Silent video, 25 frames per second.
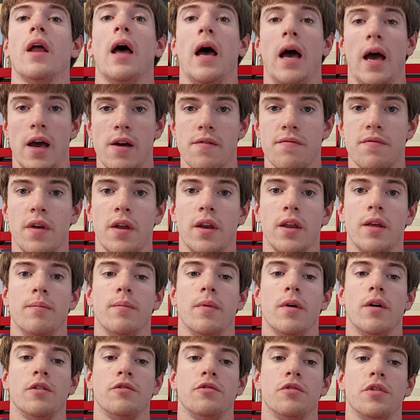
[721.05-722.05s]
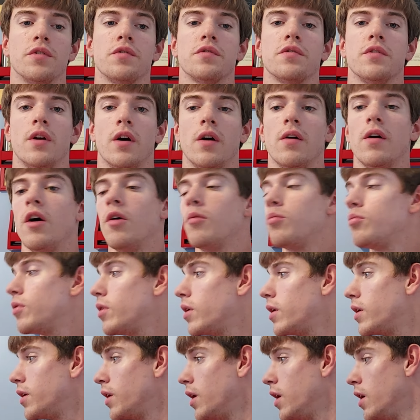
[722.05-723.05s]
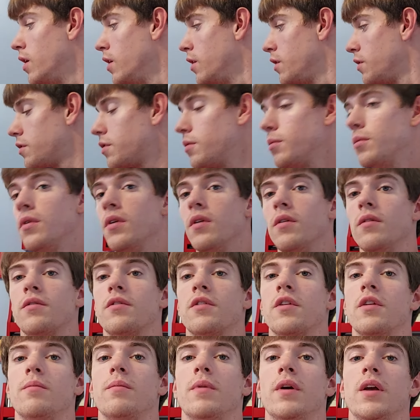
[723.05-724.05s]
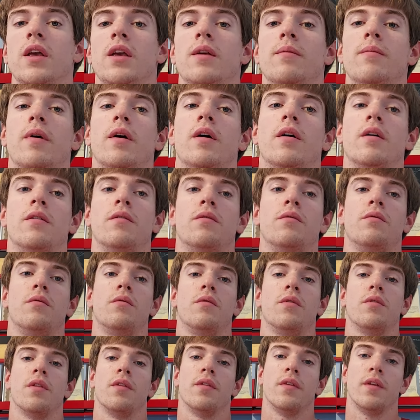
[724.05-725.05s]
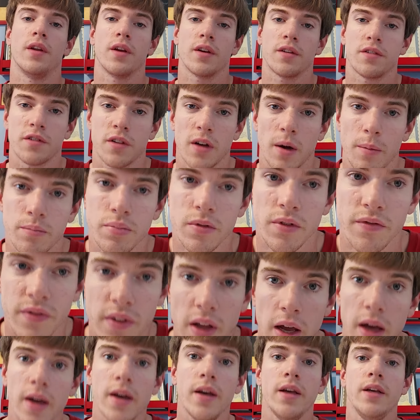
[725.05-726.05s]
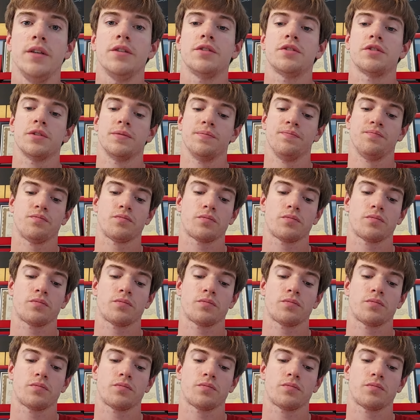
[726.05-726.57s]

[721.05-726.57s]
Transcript: I have that email address now. I'll probably send him an email in the next couple of days.